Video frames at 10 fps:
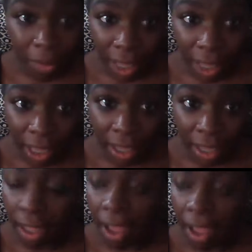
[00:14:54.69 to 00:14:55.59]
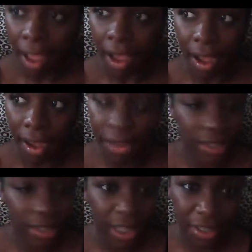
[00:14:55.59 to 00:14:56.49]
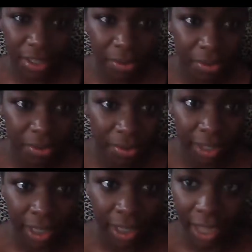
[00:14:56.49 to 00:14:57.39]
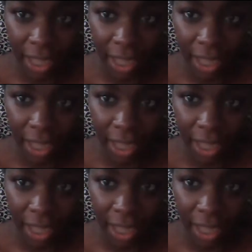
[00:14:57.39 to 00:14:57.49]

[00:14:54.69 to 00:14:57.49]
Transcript: be. Uh, just stay tuned for it.